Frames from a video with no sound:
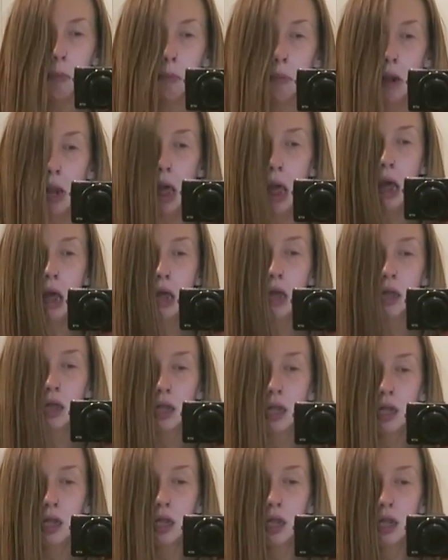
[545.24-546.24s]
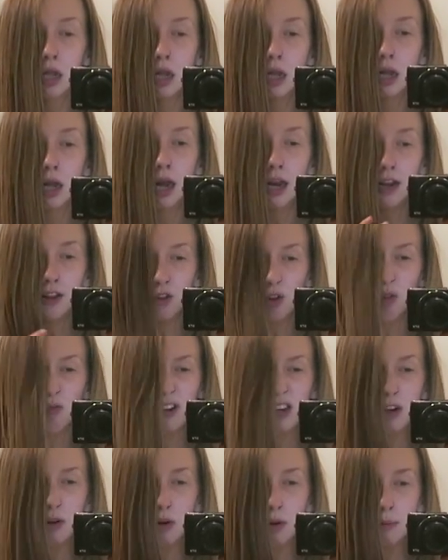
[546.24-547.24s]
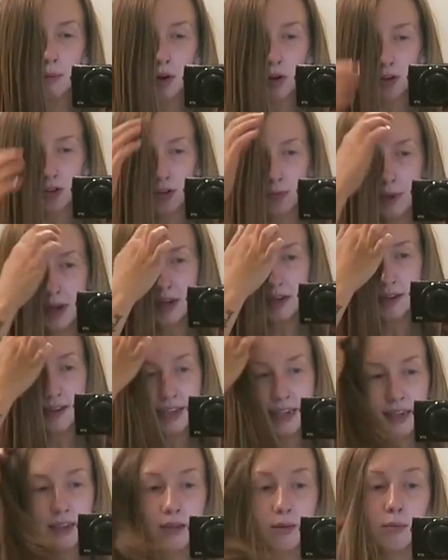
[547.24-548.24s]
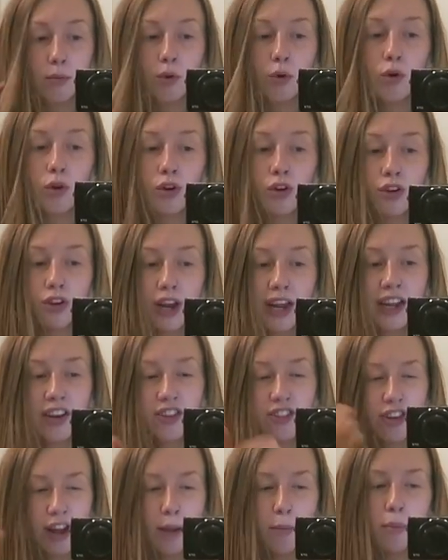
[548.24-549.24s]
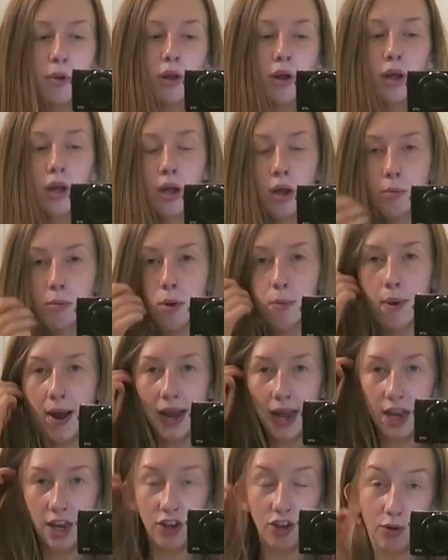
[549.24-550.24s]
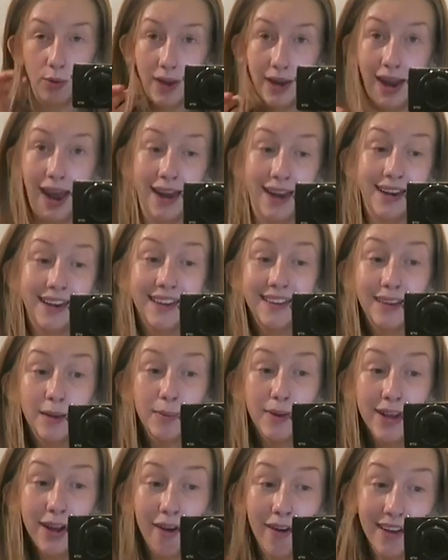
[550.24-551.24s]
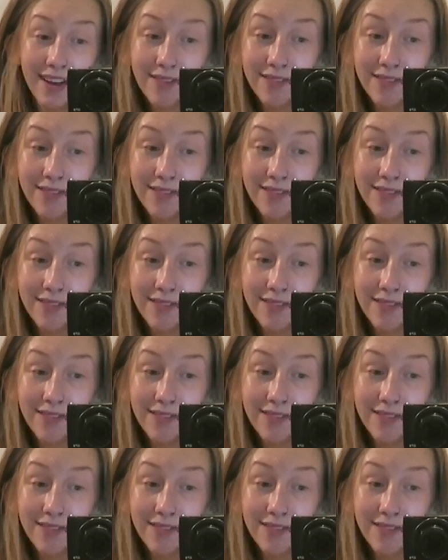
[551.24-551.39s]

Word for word: blur and it's not really doing much for me. I just need some more like shape put back into it and it needs to be cut